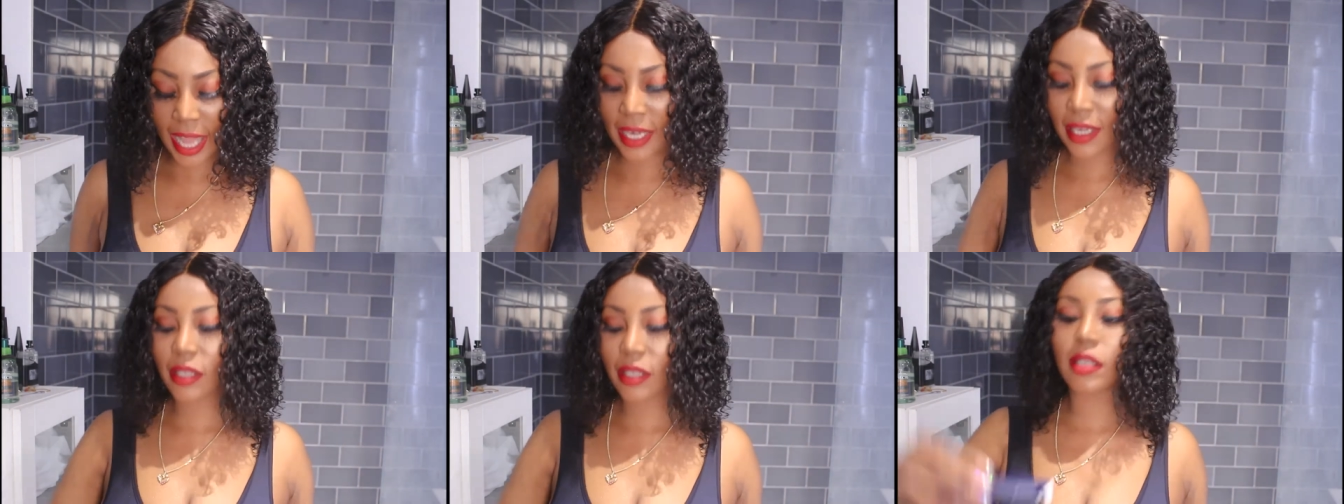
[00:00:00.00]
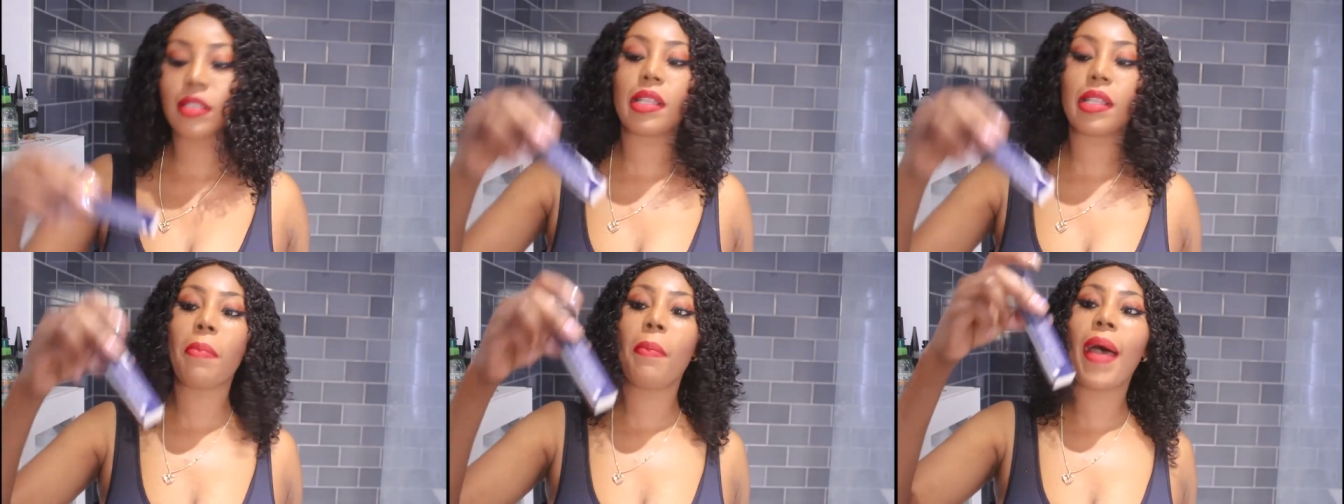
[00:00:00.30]
and this
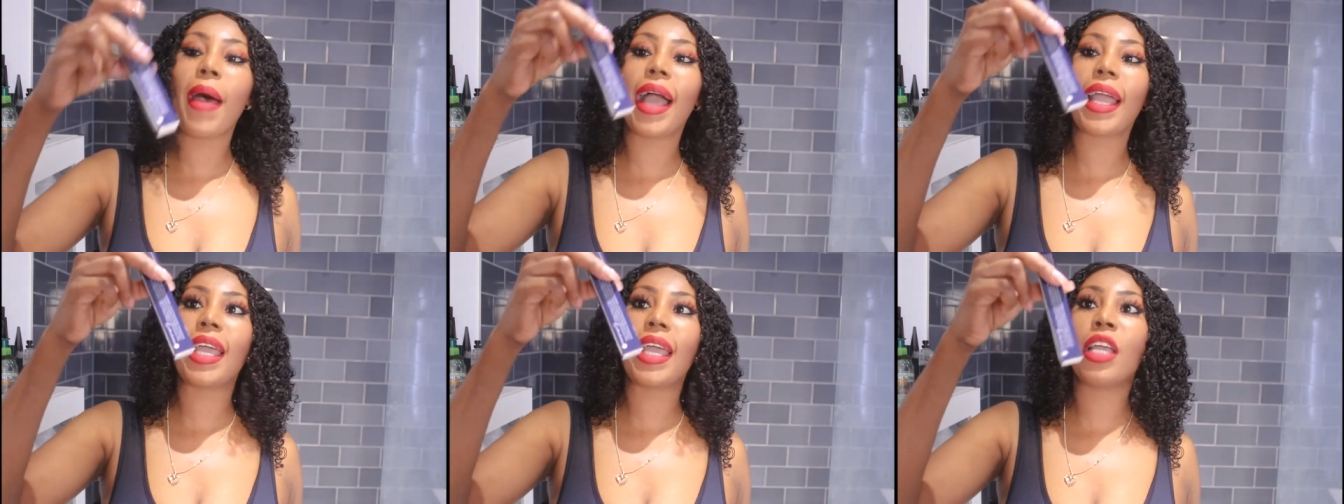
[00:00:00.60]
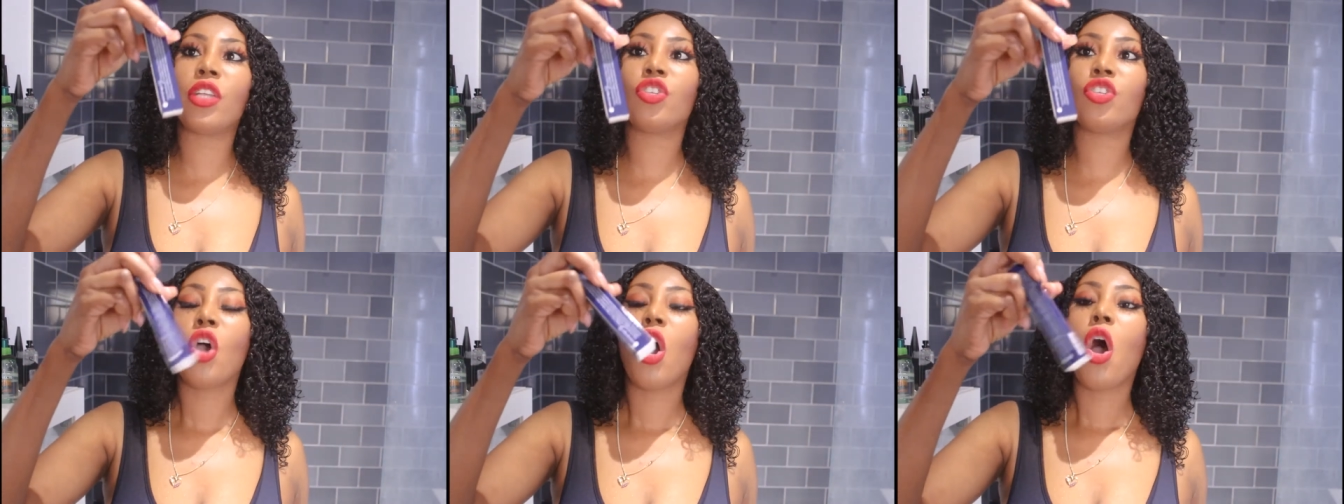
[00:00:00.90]
is the
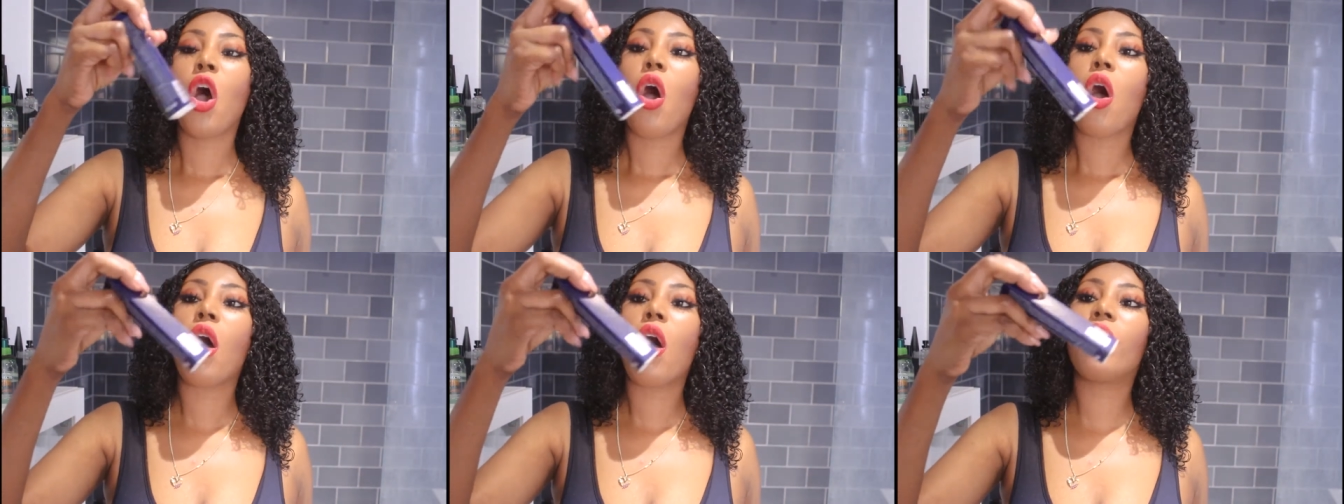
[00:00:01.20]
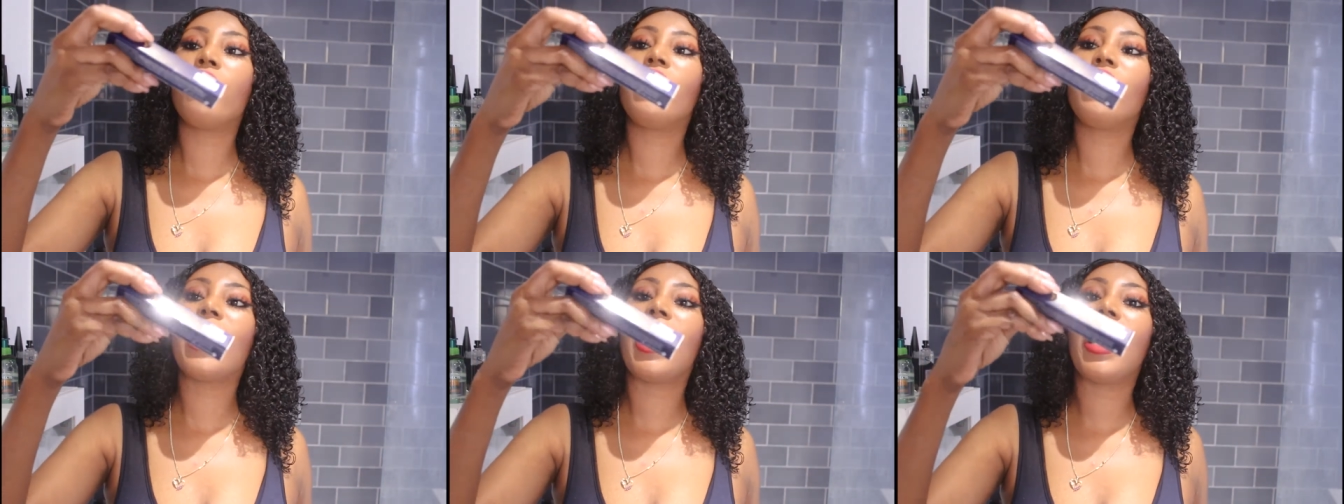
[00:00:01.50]
package
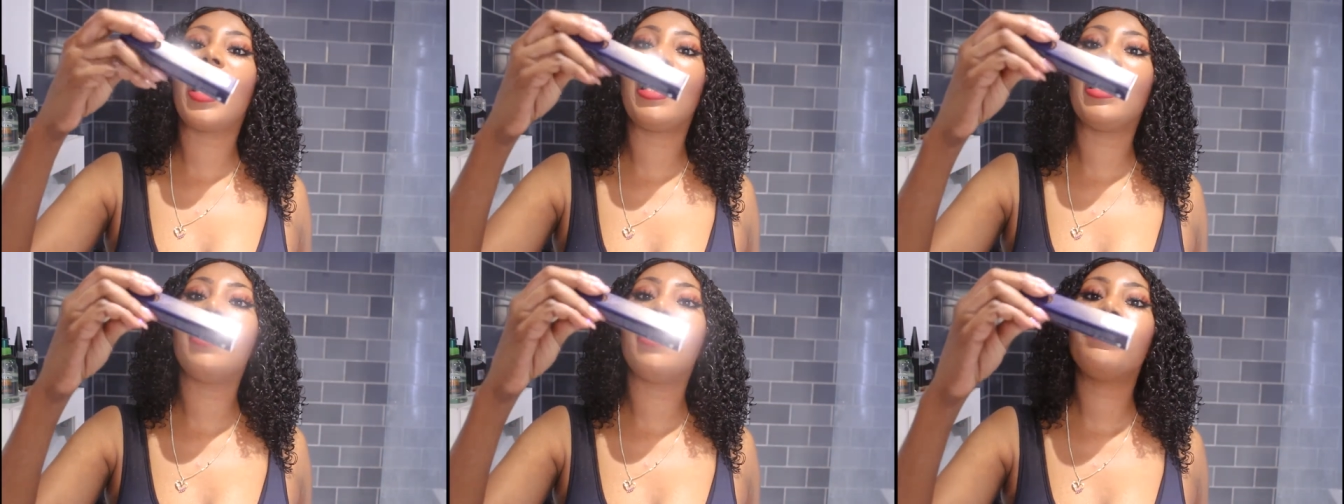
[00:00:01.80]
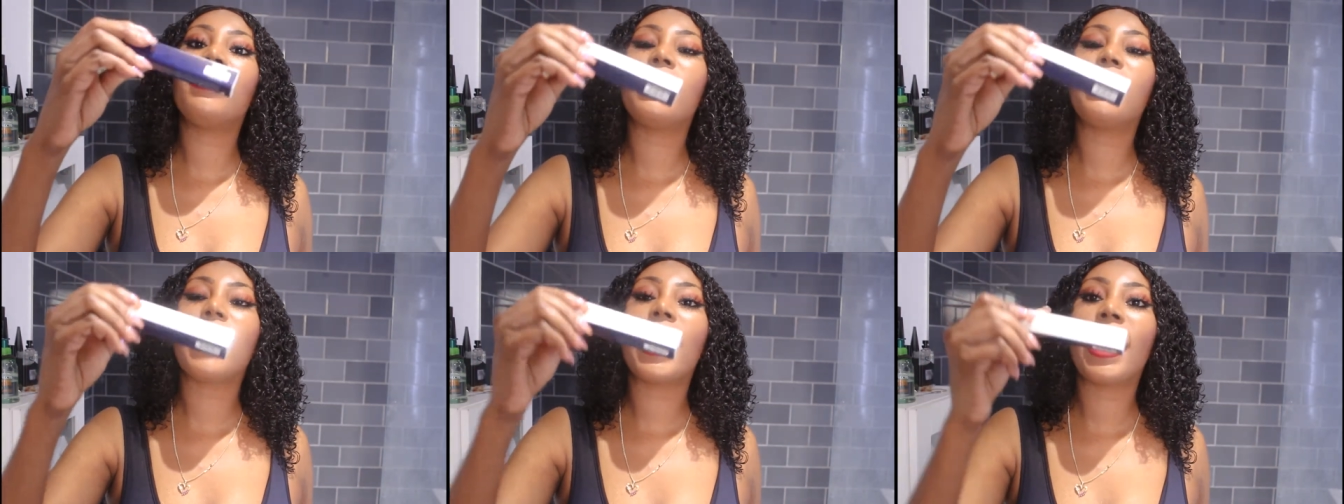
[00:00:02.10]
of their
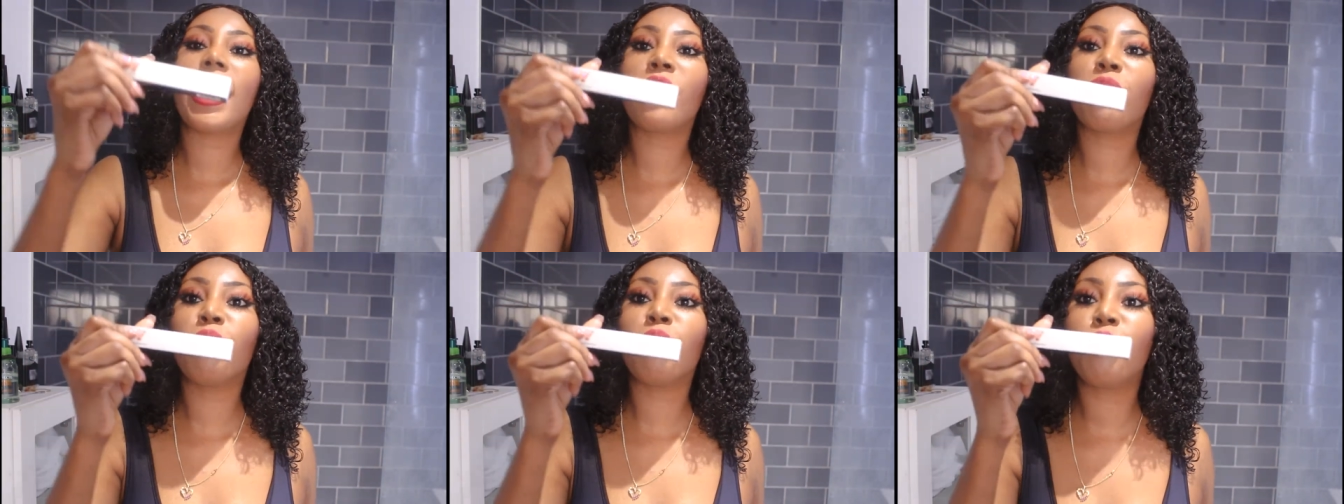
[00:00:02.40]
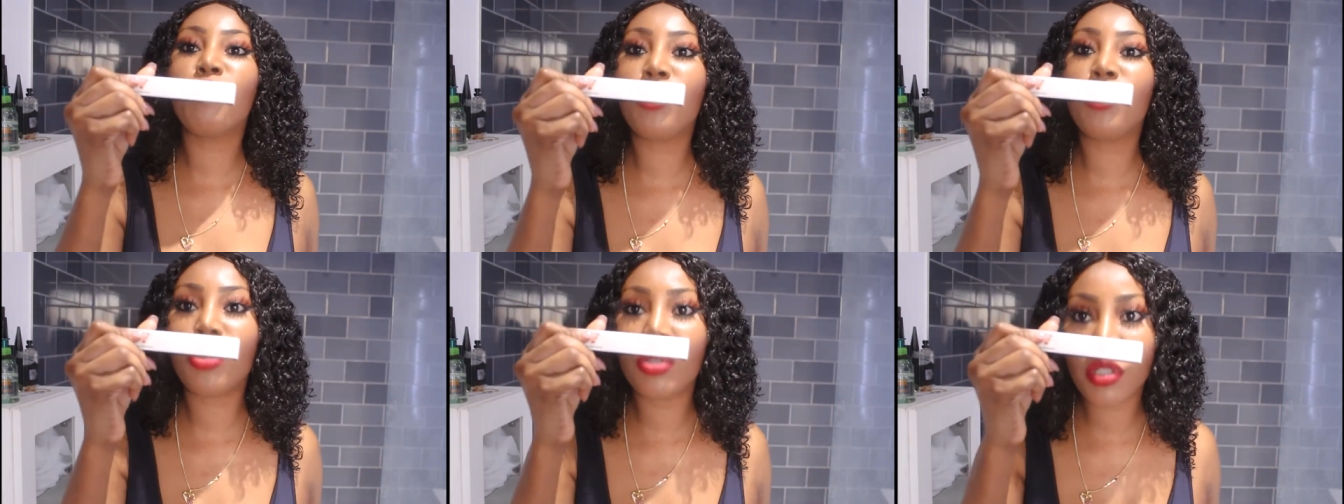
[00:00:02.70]
lipstick
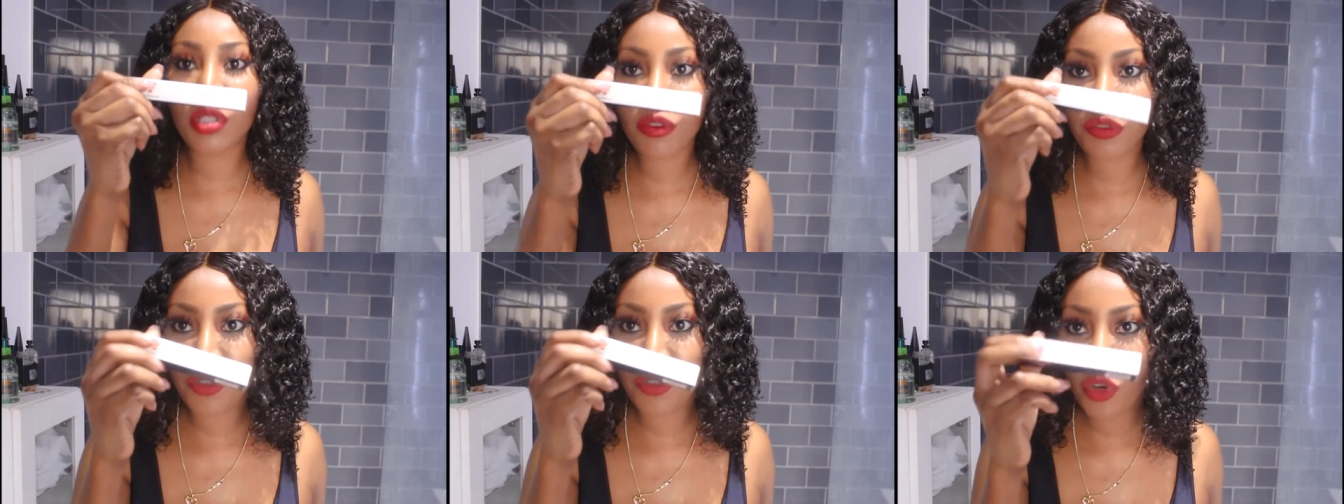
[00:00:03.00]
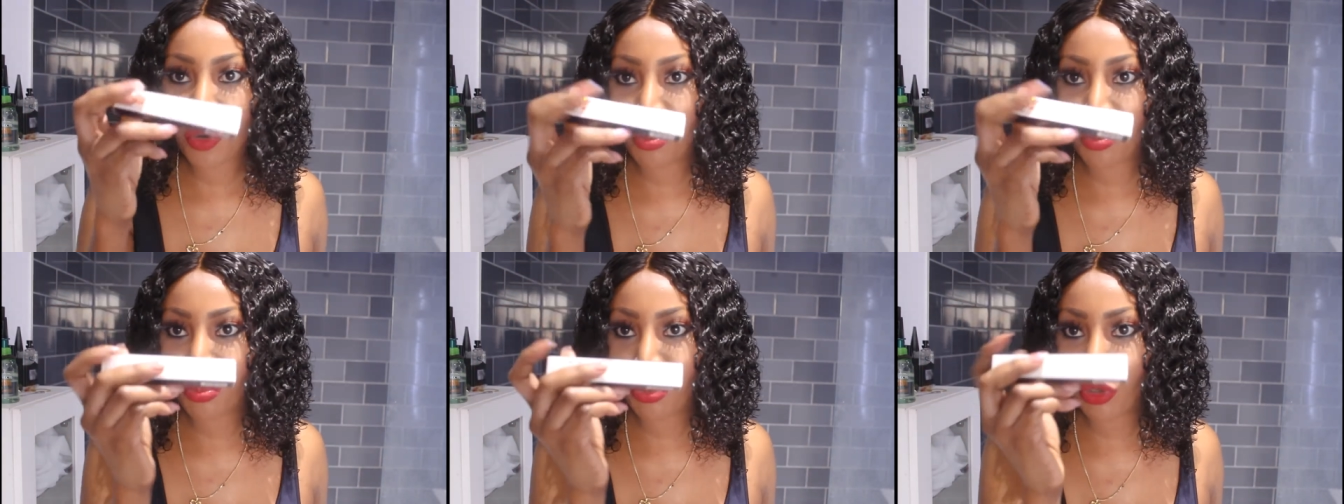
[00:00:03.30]

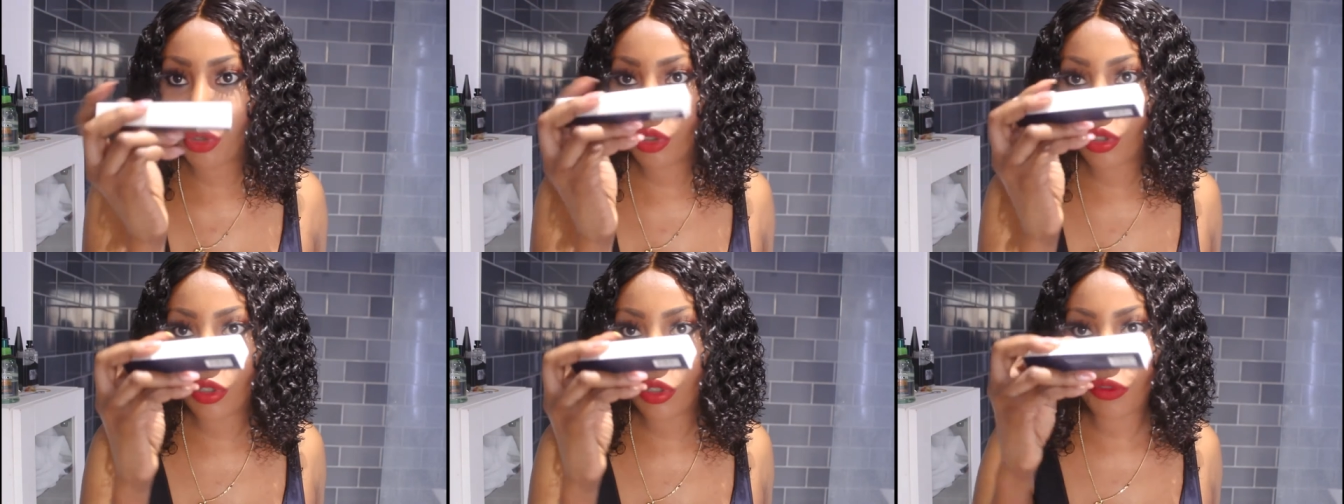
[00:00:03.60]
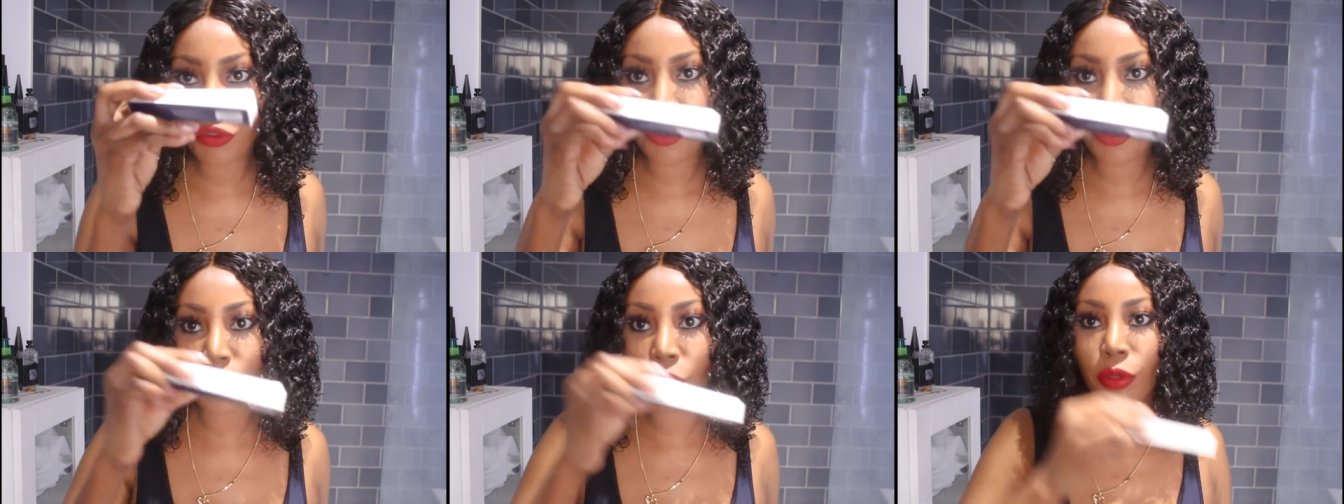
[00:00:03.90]
beautiful
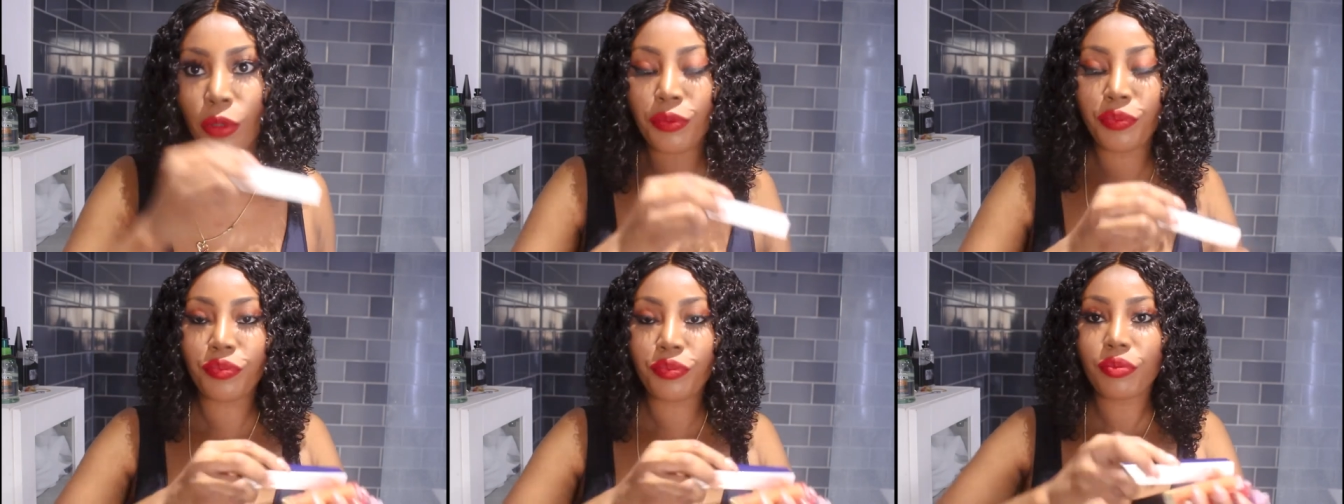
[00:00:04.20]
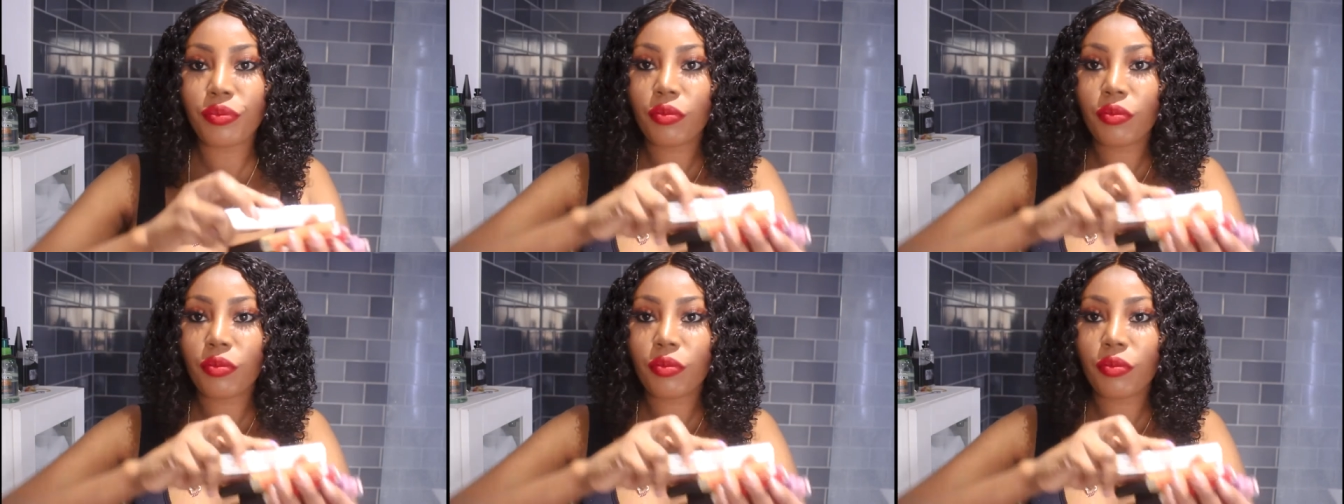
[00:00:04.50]
beautiful